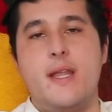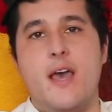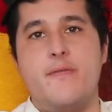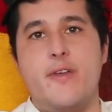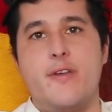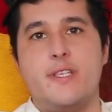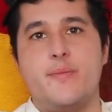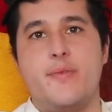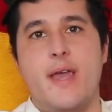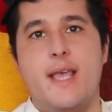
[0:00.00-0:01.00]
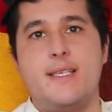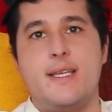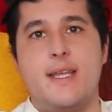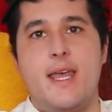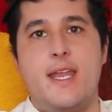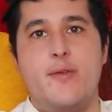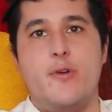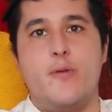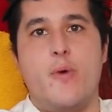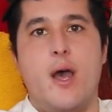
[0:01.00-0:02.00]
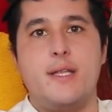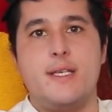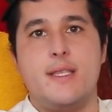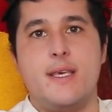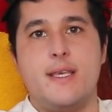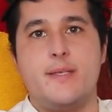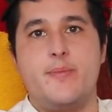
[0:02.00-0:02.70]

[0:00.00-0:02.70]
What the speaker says: not very surprising to anyone watching this,